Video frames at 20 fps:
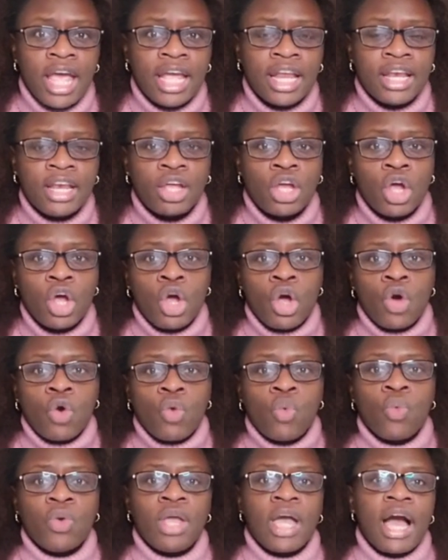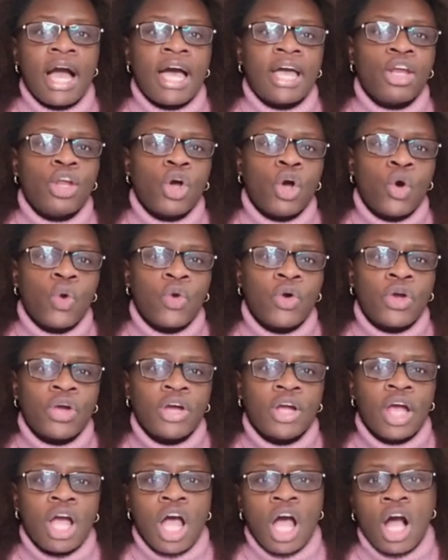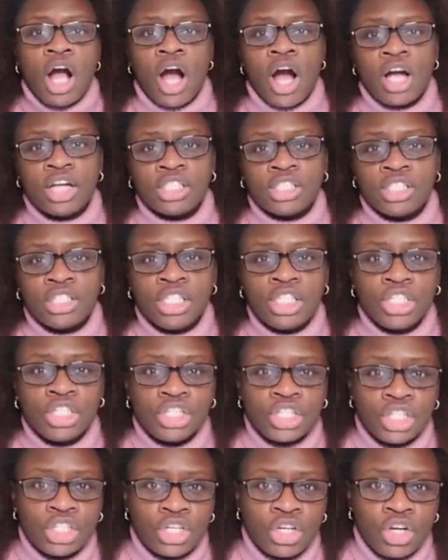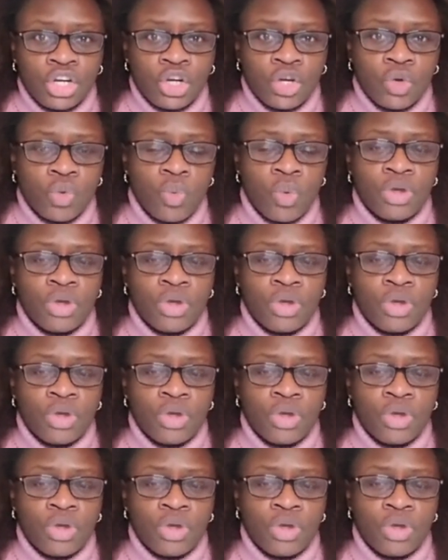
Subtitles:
and we add our conditioner.